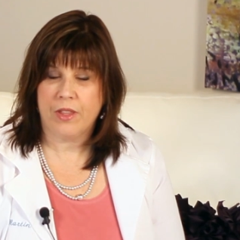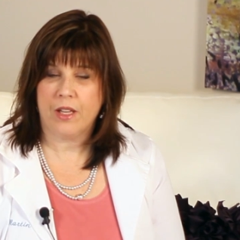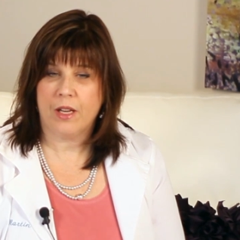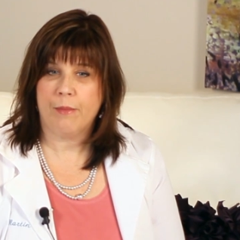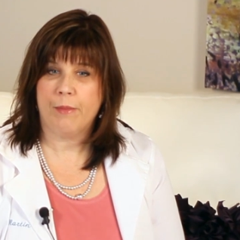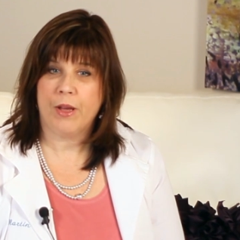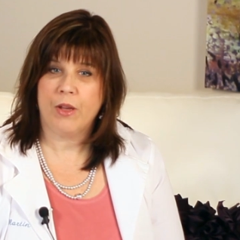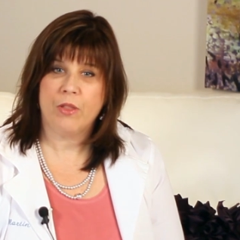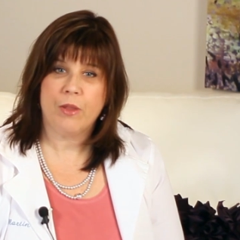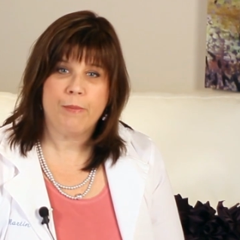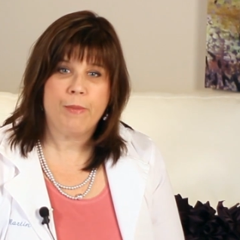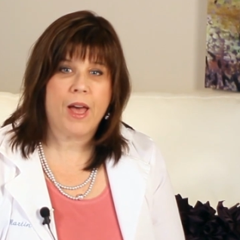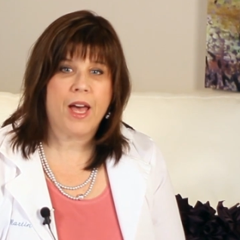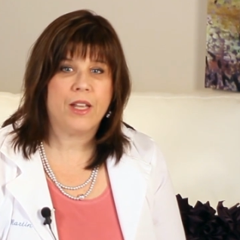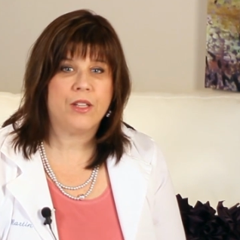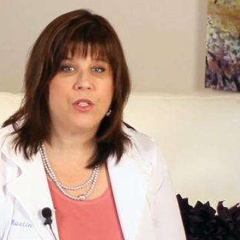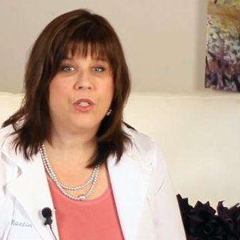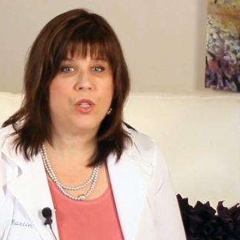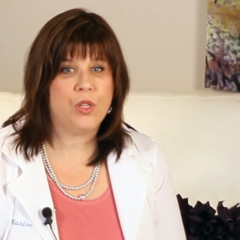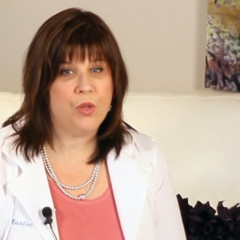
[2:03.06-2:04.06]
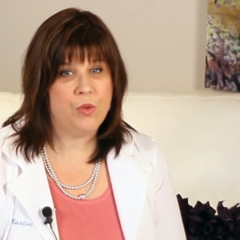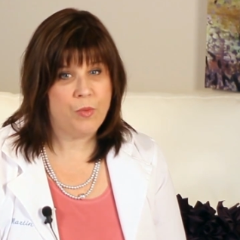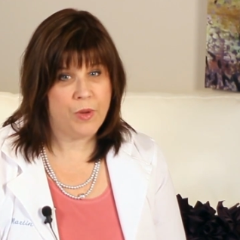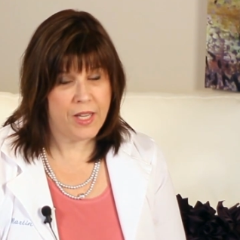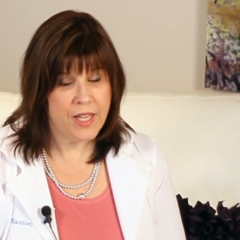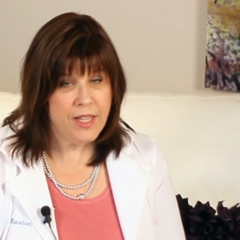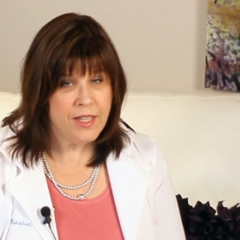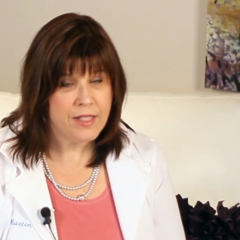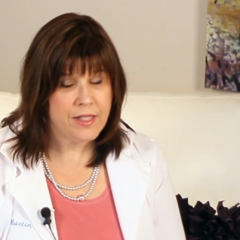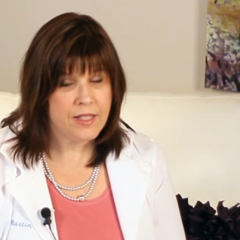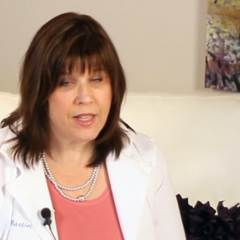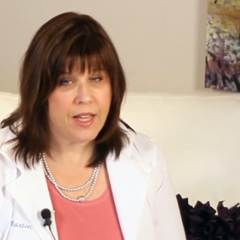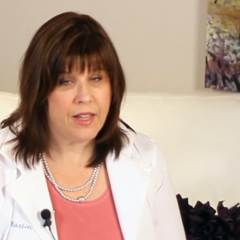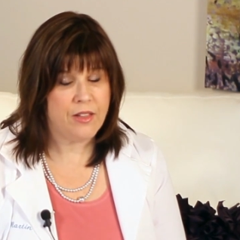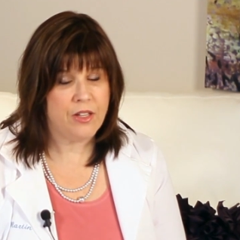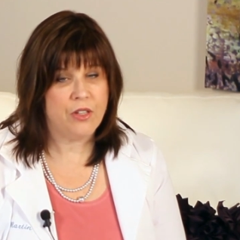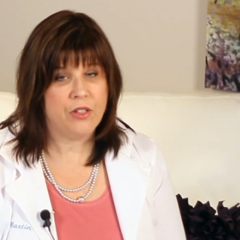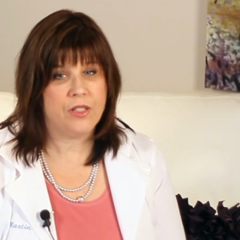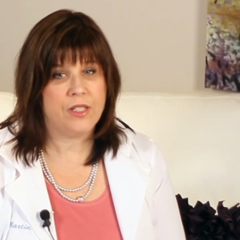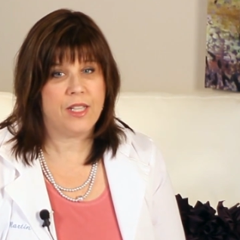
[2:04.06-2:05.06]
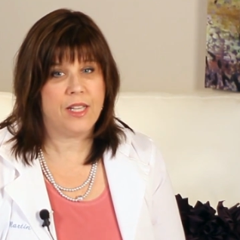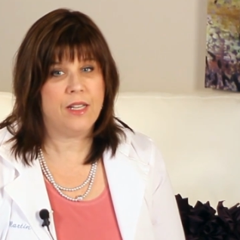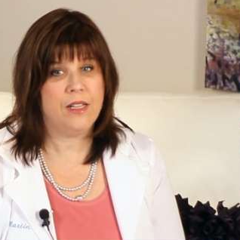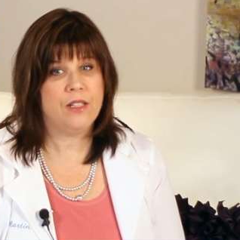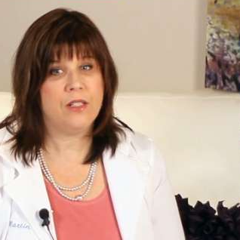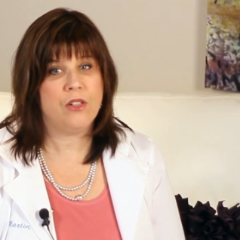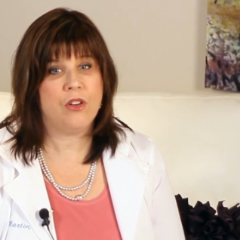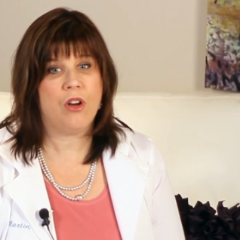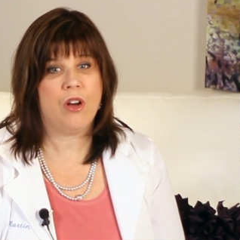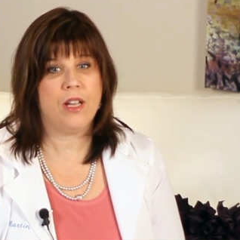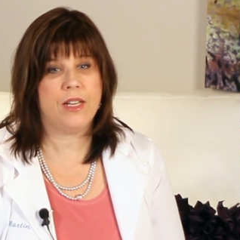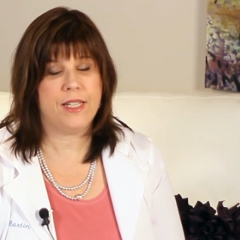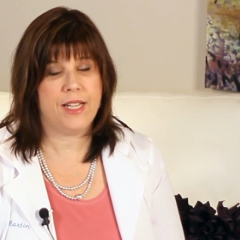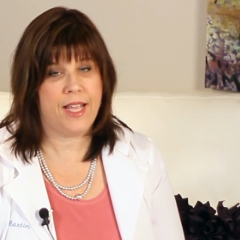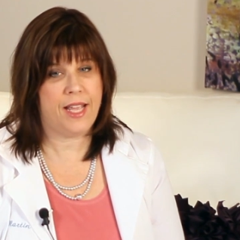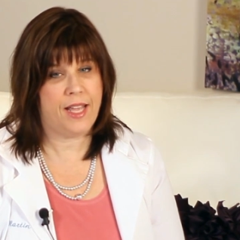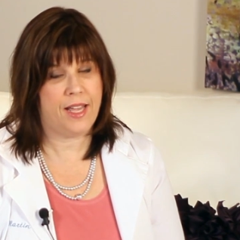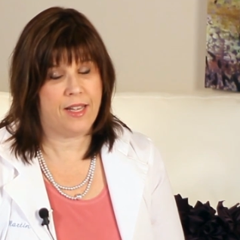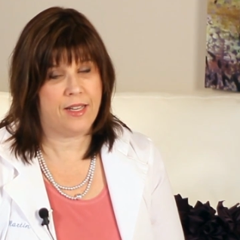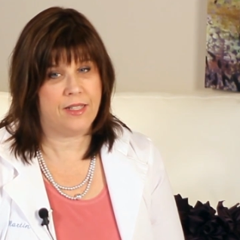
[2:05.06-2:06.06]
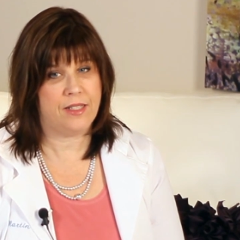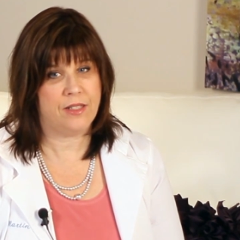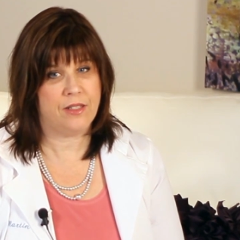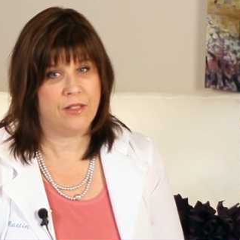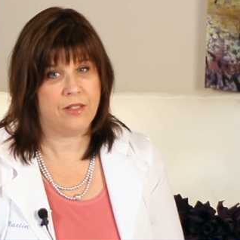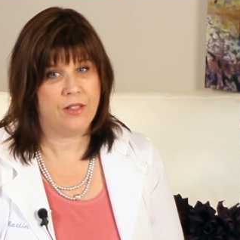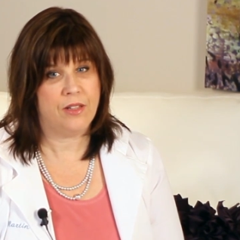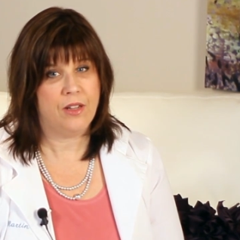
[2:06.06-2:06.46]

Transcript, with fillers: within about the past two weeks and that your skin is not tanned.